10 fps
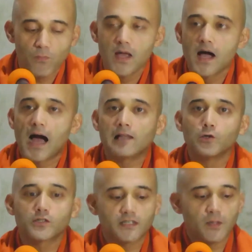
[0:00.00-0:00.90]
I
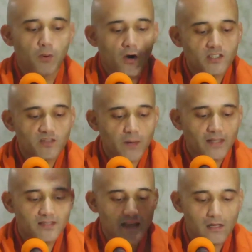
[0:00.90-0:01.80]
looked at the bars of my
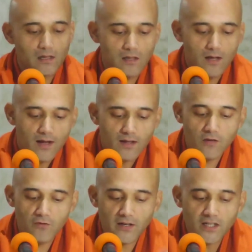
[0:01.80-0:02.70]
cell, the
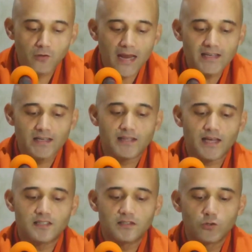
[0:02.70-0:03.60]
very grating that
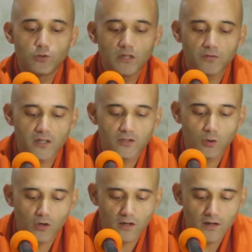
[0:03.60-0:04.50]
did duty for a
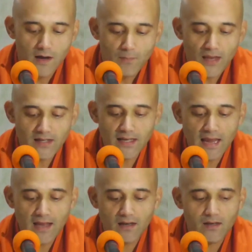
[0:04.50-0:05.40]
door, and
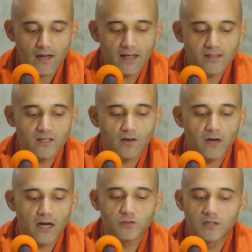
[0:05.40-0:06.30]
again I saw
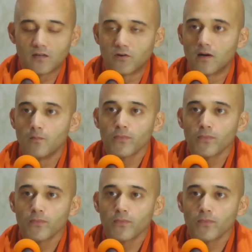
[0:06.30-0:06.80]
Vasudeva.